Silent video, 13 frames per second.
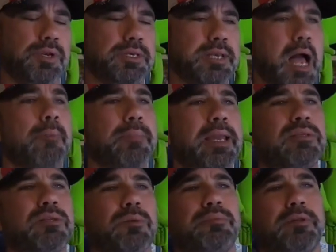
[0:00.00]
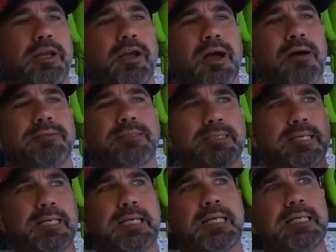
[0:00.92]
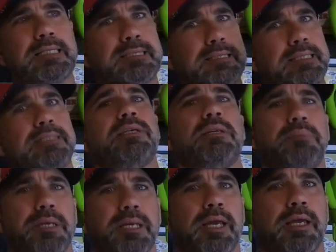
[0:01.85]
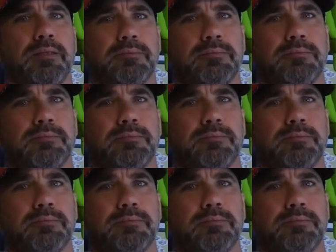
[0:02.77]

would not make the playoffs, this would be it.